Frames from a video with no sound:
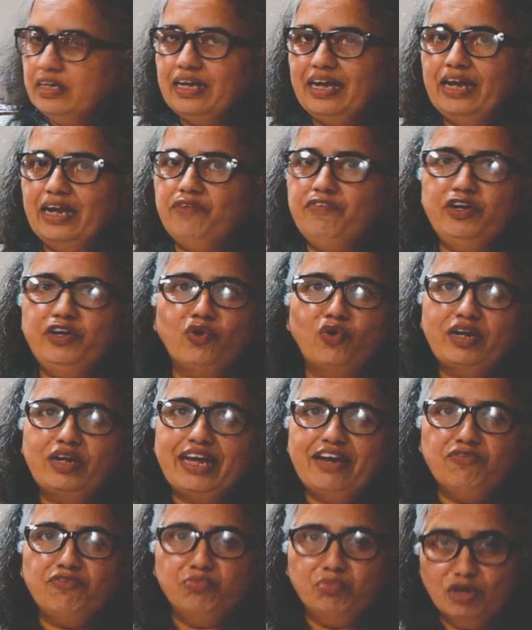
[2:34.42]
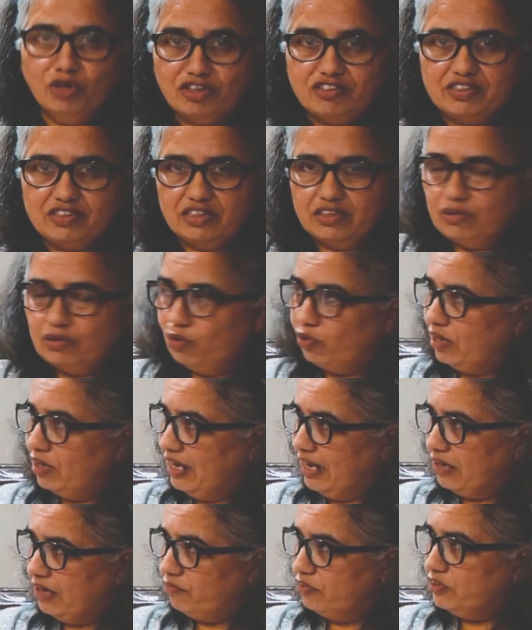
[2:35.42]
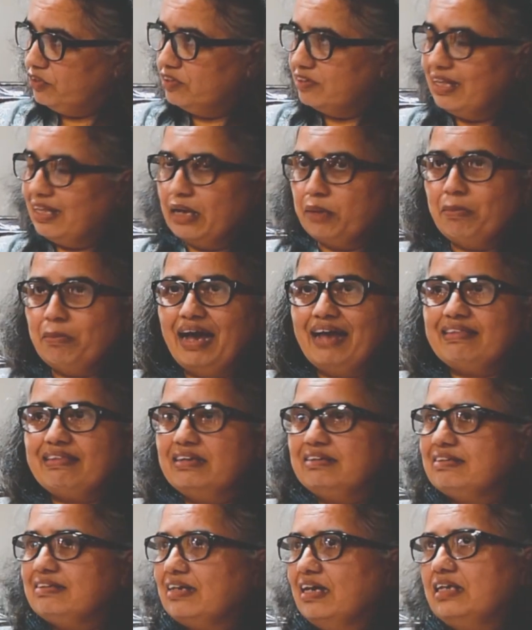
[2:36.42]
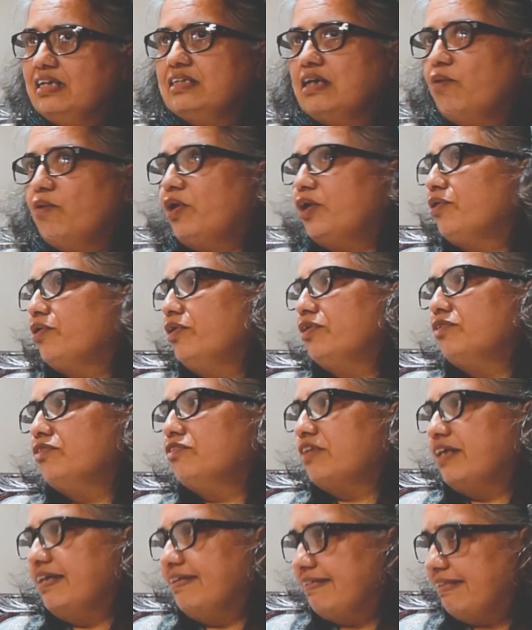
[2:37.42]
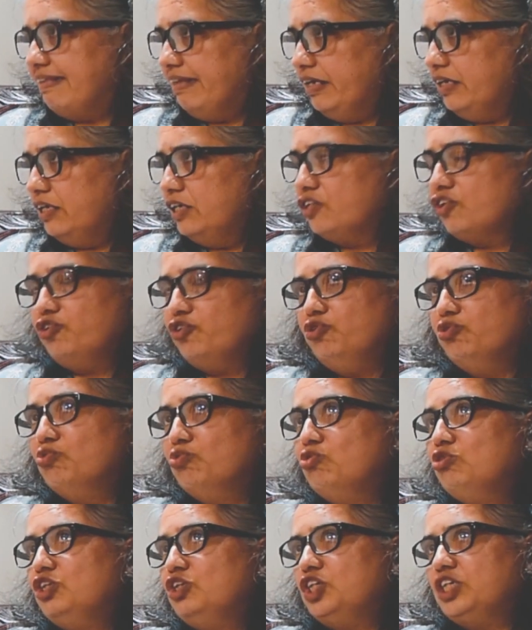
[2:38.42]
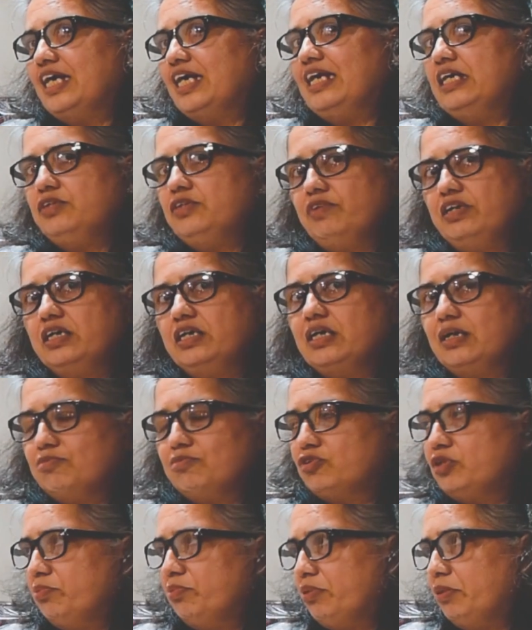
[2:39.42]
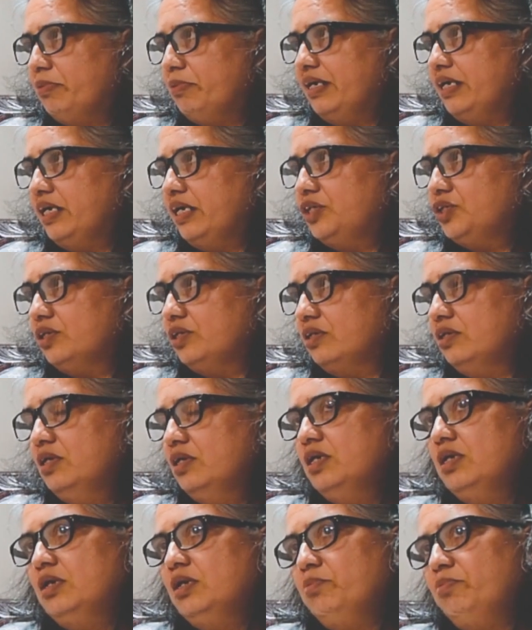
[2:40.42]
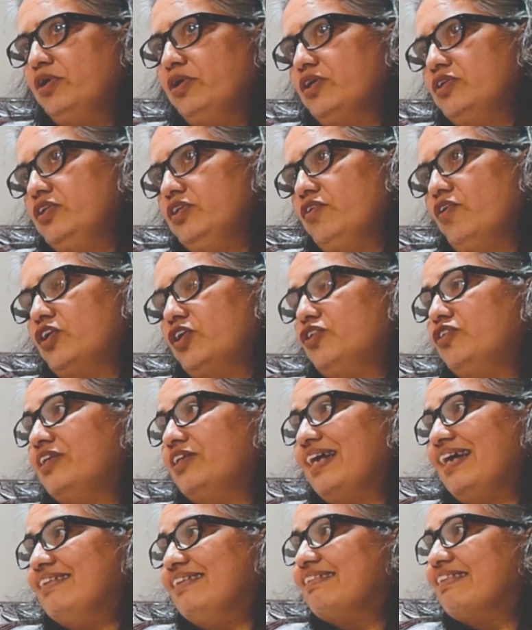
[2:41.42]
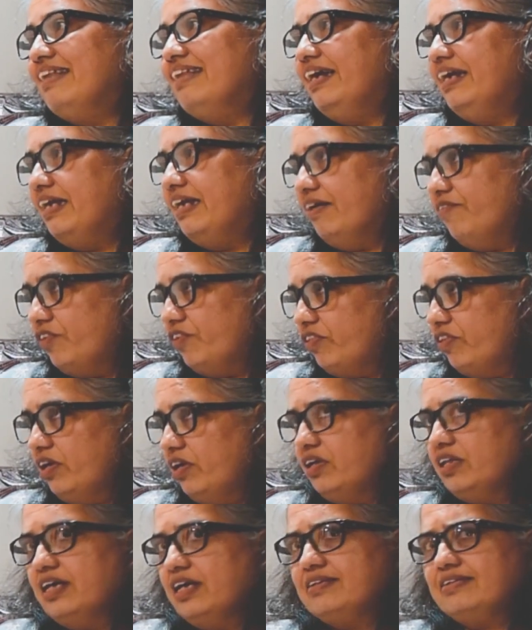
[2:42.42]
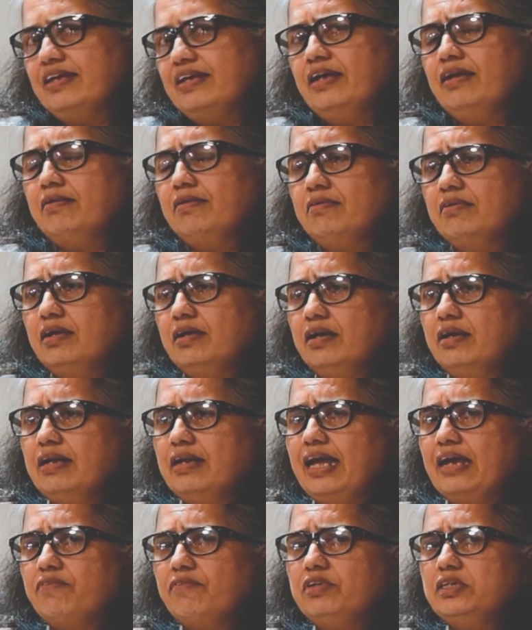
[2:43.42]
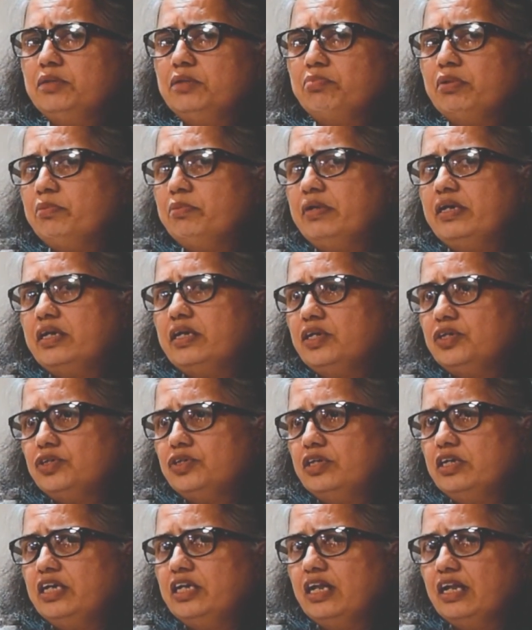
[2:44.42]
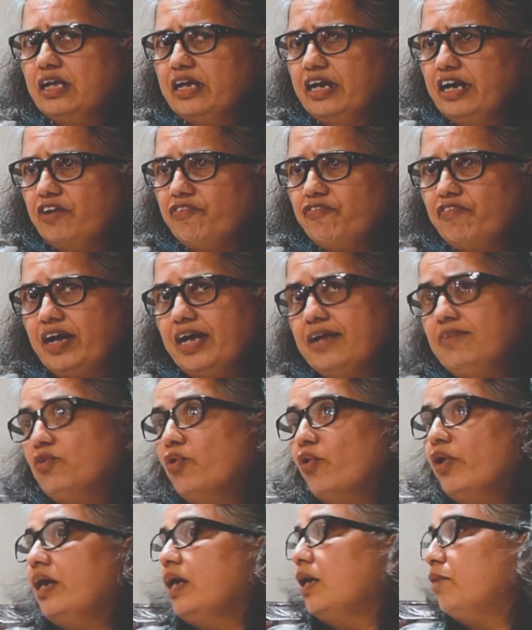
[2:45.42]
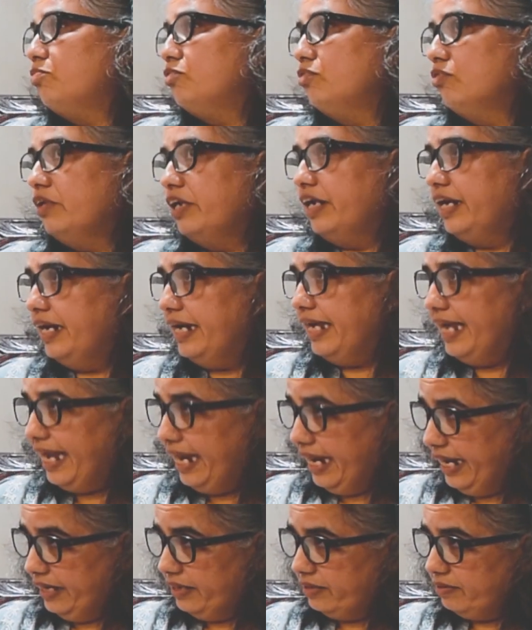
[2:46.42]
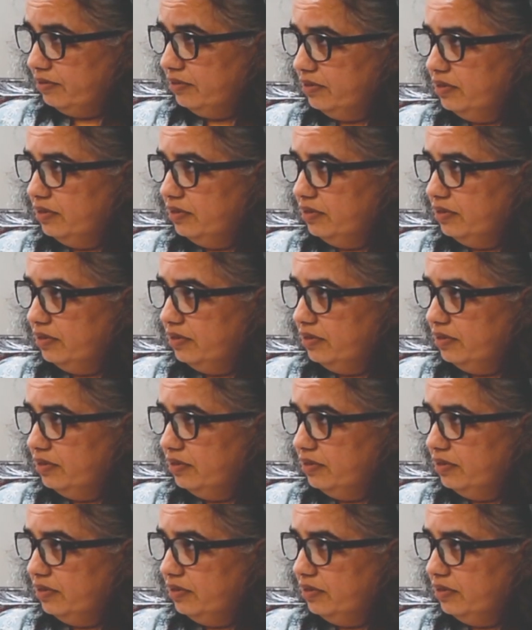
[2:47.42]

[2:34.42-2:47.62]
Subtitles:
And we don't have books in local languages like math and science. How are you going to translate? It's a huge challenge when it comes to implementation, because you want to translate everything. They're saying language implementation till grade 5 going up to grade 8.